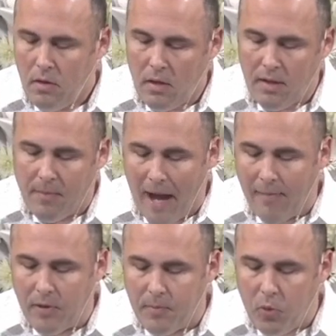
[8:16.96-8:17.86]
The
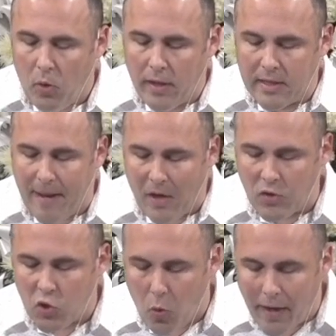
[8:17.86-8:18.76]
Bible employs
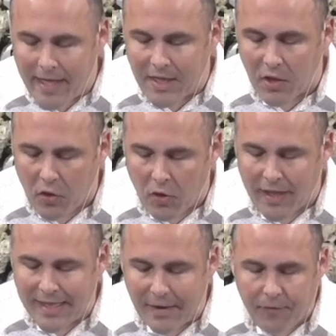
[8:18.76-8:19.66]
about 20 to
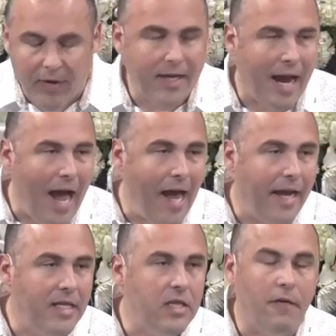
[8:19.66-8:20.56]
30 different
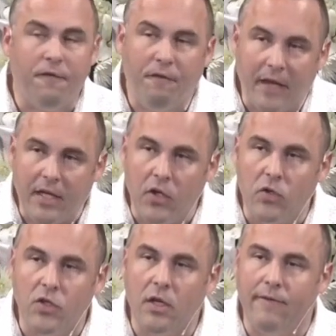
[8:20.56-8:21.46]
kinds of
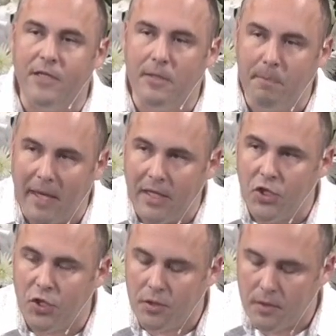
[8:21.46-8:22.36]
figures of
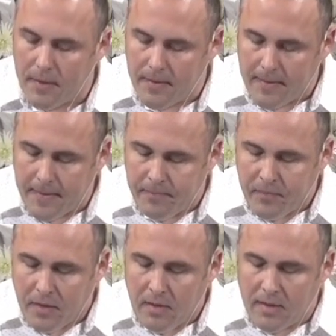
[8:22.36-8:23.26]
speech.
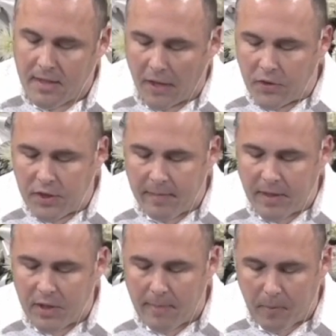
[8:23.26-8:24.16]
Dr.
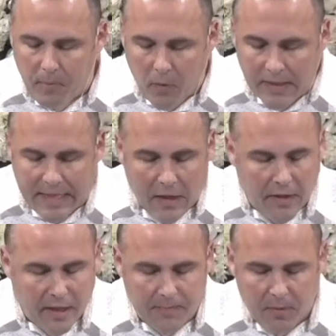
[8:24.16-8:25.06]
Jimmy Draper points
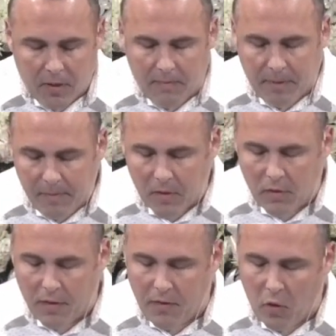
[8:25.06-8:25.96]
out in his book
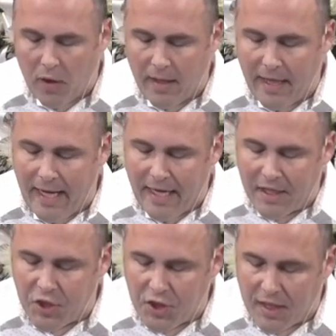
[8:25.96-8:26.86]
Biblical Authority it
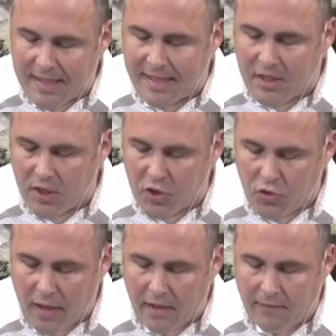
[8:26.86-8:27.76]
is just as
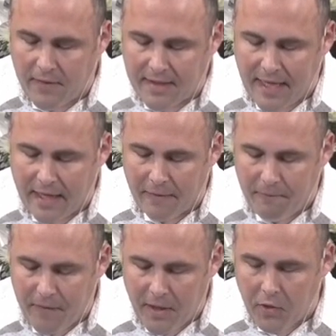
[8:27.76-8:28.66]
destructive to take a
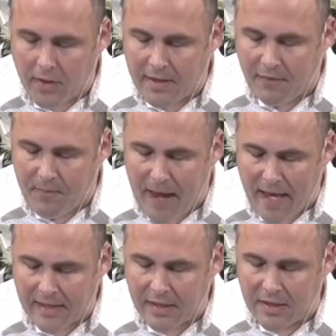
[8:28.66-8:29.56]
figurative
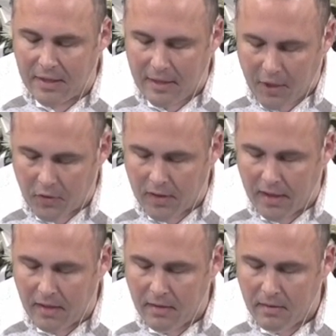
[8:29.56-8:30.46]
passage
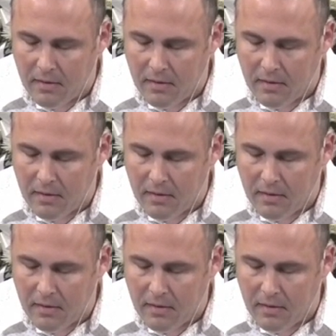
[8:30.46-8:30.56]
literally